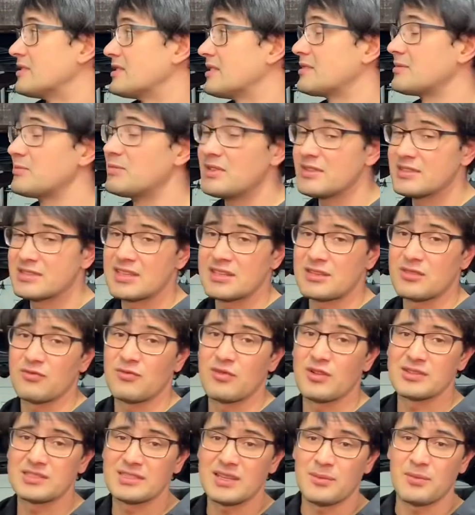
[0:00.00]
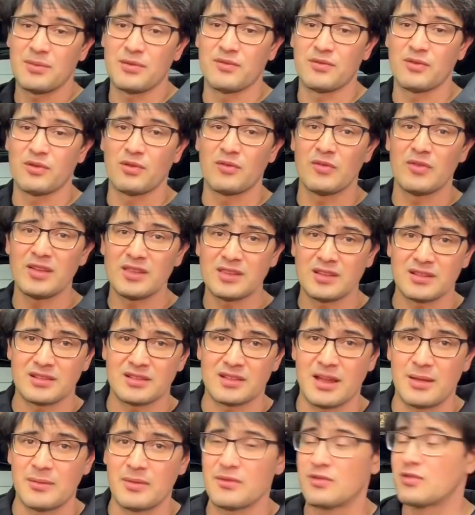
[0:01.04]
That means that, for example, for winter
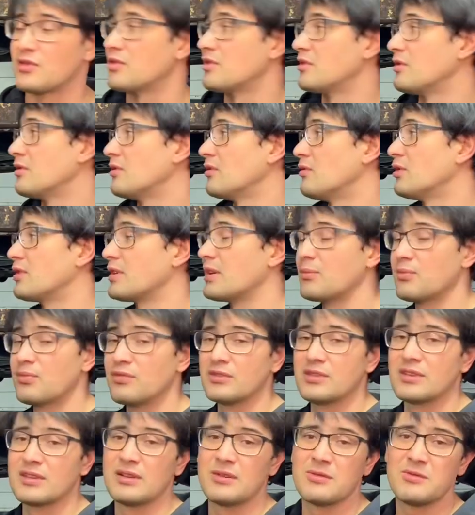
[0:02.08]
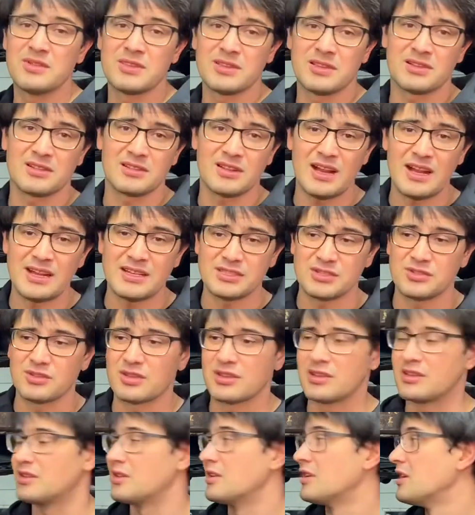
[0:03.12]
time, if you want to put uh, winter tires, you
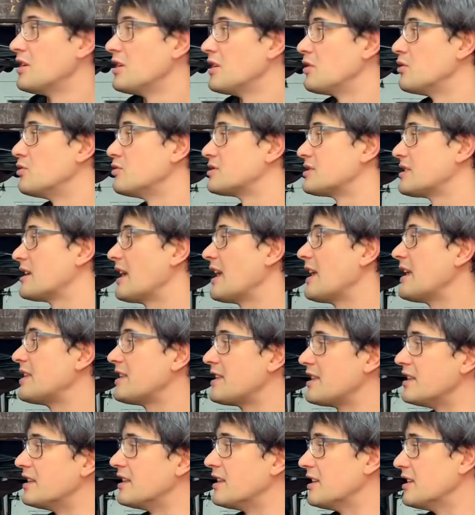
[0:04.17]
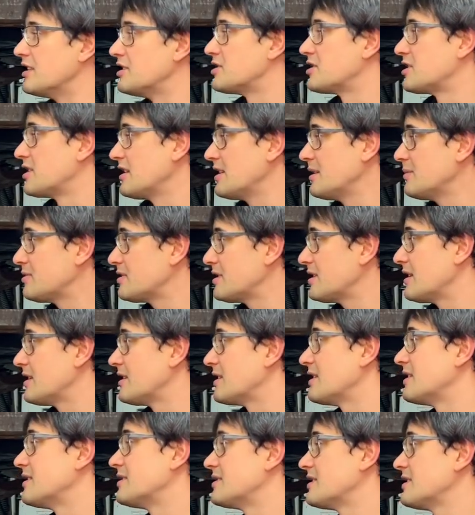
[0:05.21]
can use eighteen inch rims,
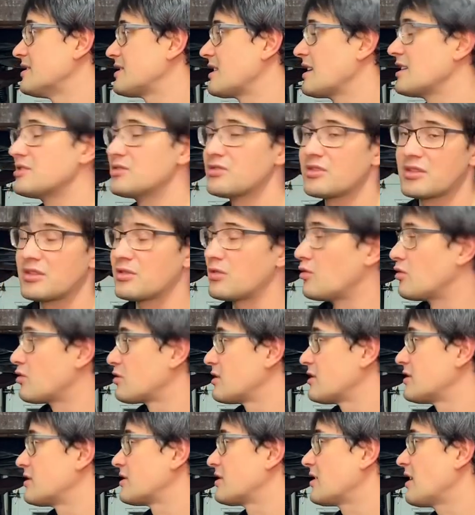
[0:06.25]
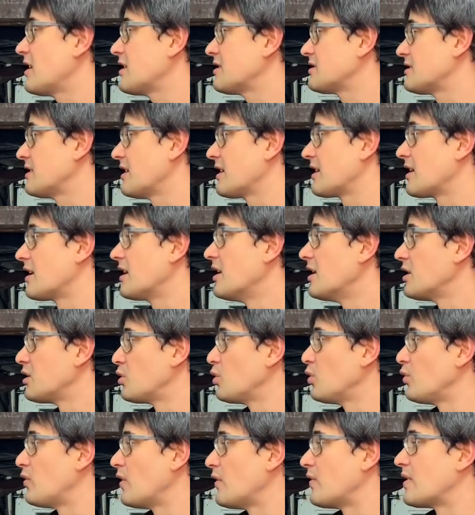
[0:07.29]
and in this case you can order tires like
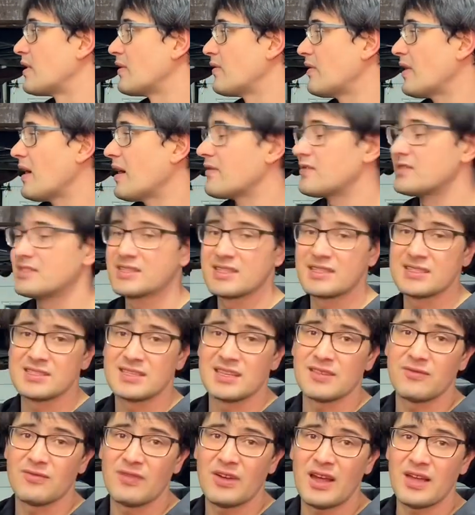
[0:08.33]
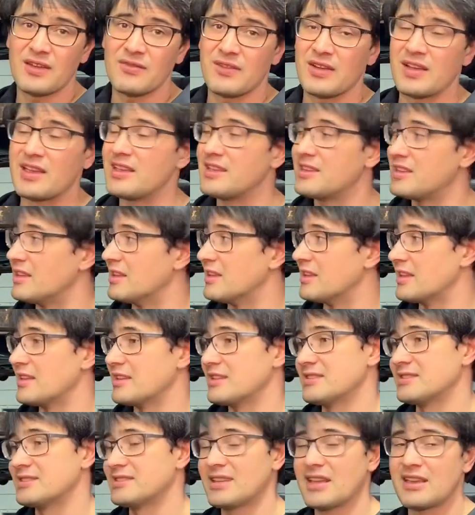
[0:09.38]
two fifty-five, sixty-five, eighteen
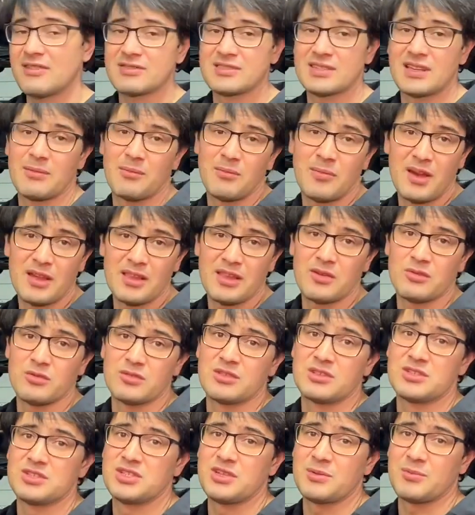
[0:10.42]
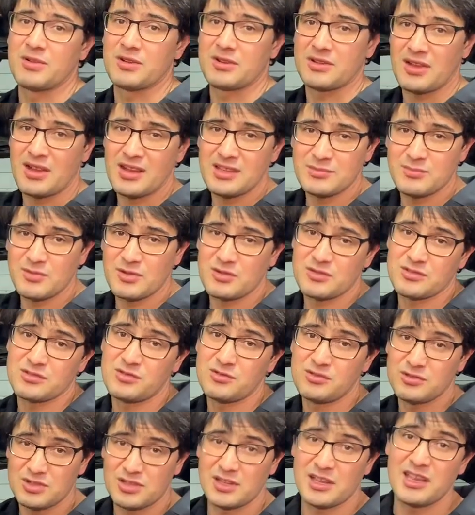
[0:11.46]
and save some money on cheaper tires, because
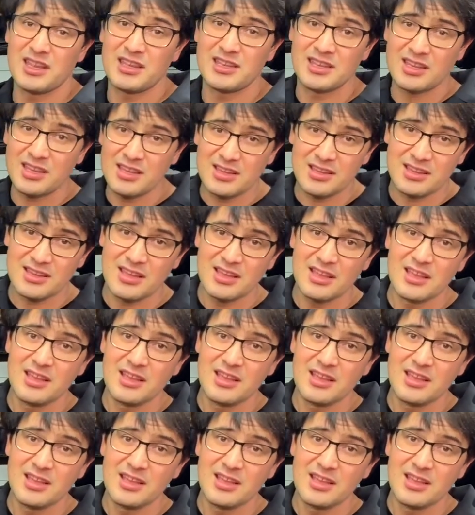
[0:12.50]
usually eighteen